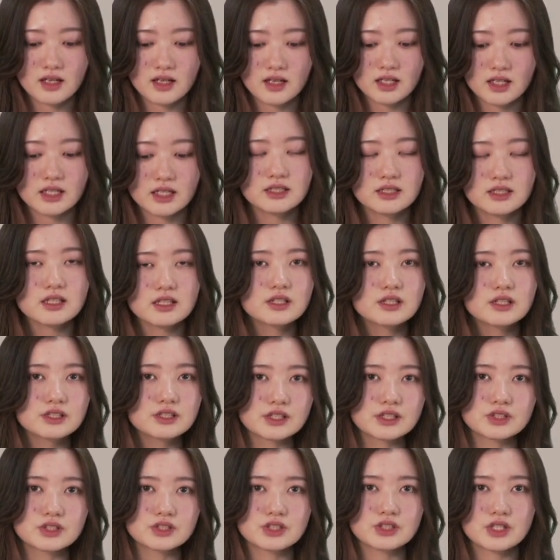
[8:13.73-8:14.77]
In
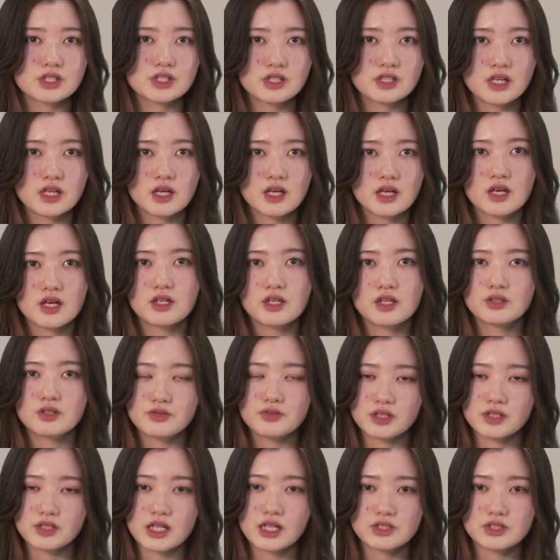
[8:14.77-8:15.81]
conclusion, the
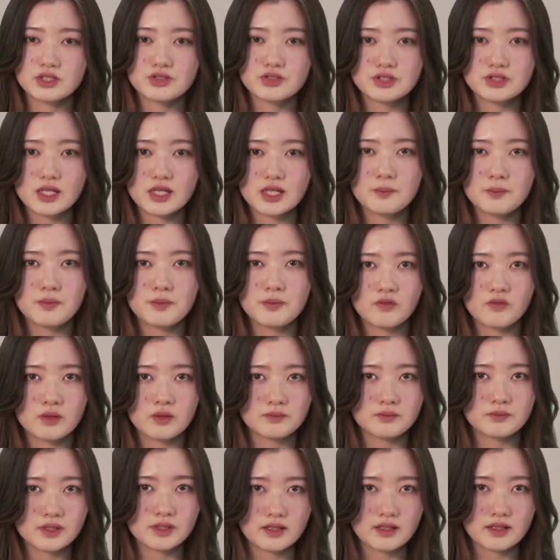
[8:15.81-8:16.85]
relationship between
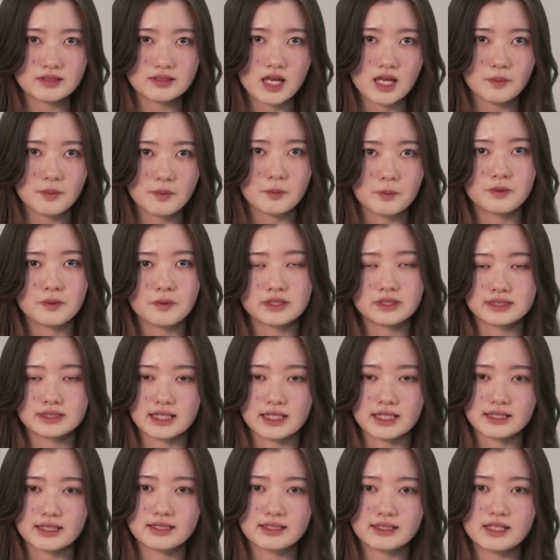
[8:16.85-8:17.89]
blood type and
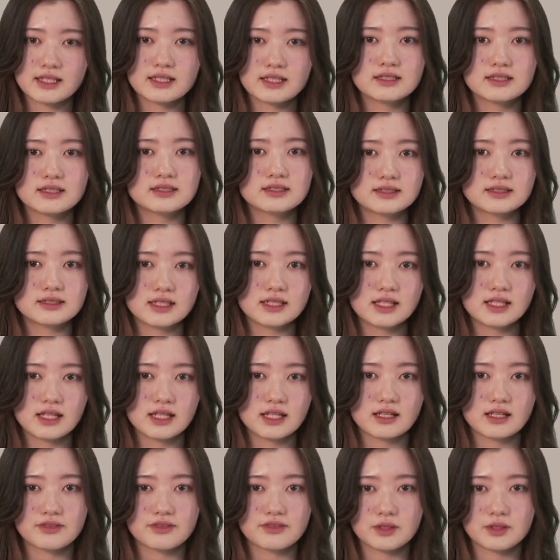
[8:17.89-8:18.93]
personality is denied
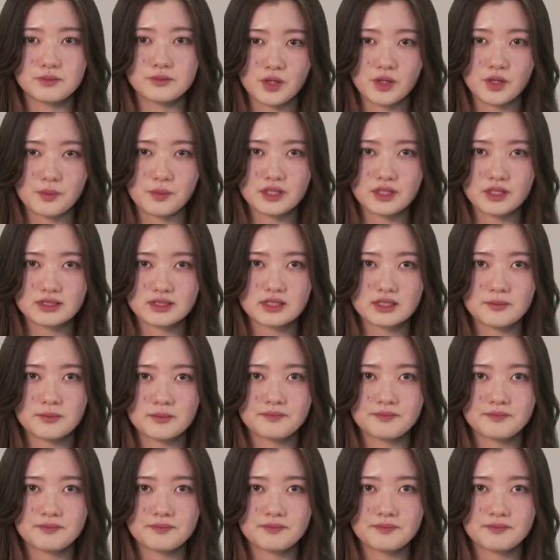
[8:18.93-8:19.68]
at the moment.